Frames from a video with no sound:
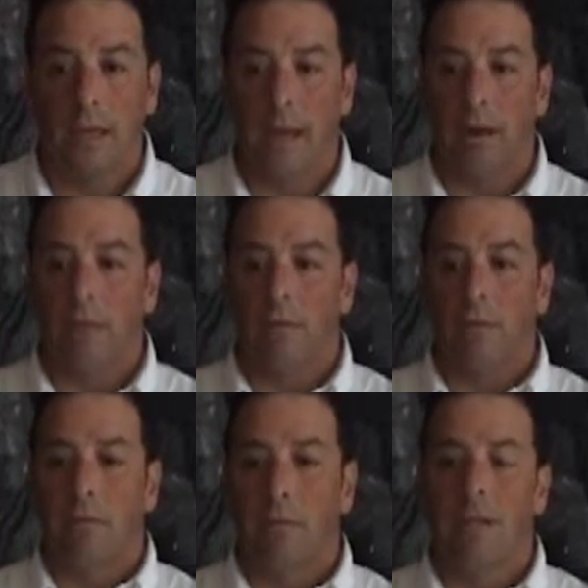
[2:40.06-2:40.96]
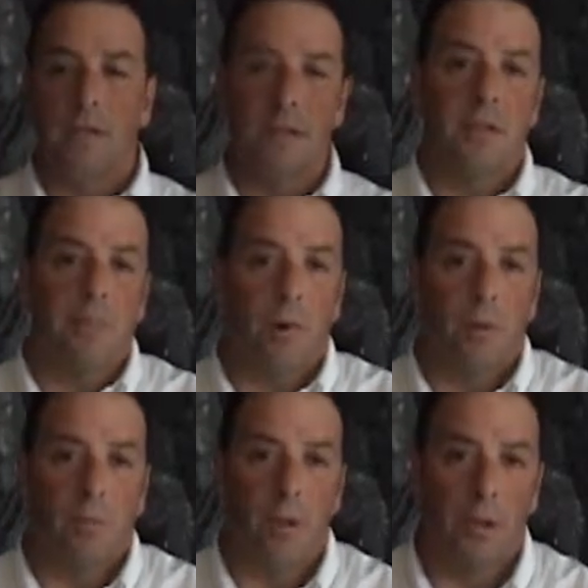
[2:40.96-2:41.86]
Now, let's say this
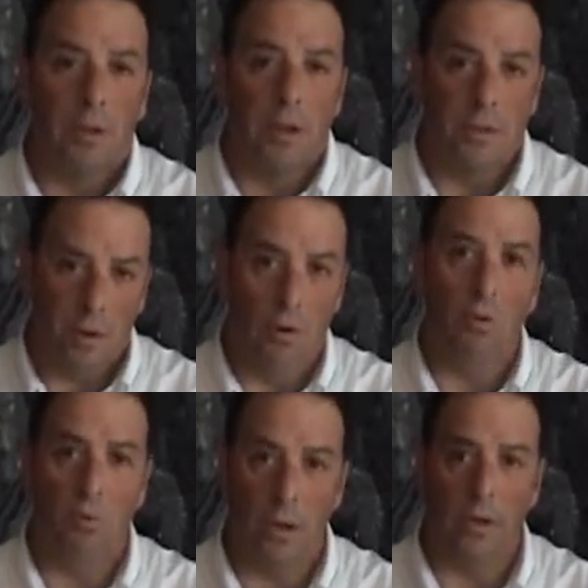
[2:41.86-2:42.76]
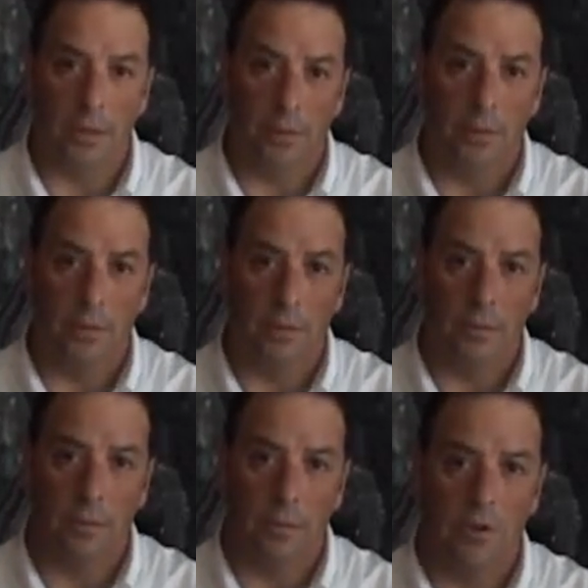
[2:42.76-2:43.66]
ball player is a home run hitter.
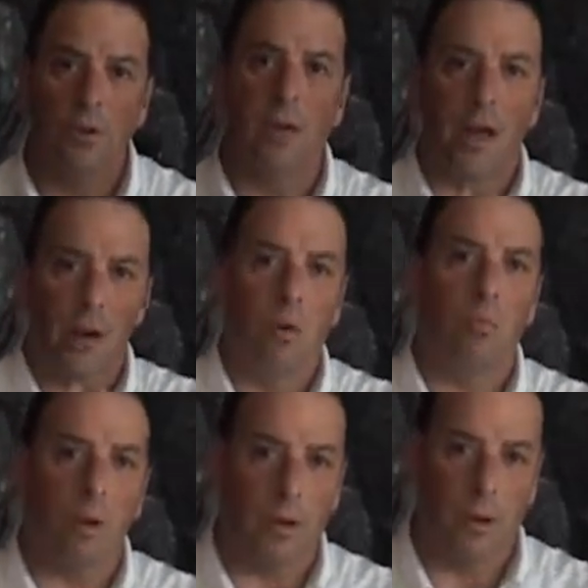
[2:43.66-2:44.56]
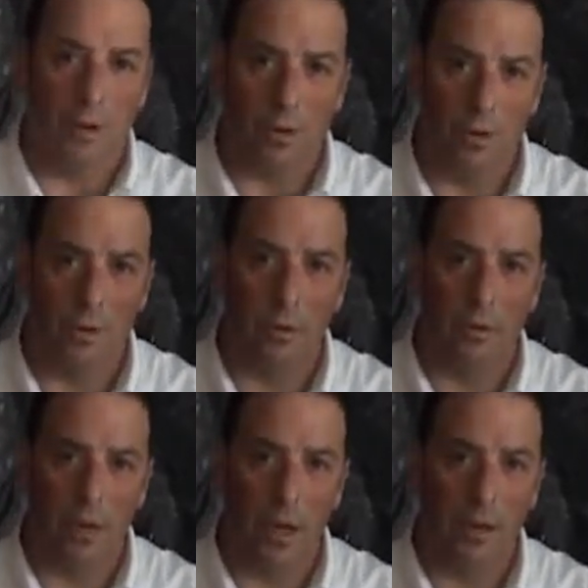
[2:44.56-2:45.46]
You're that home run hitter,
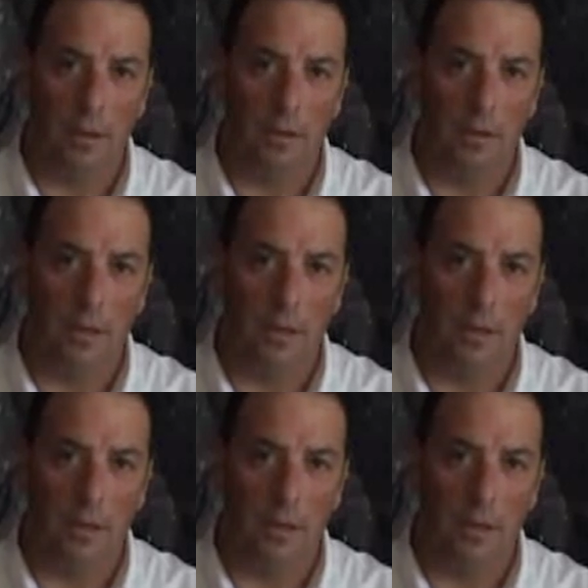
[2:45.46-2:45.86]
okay?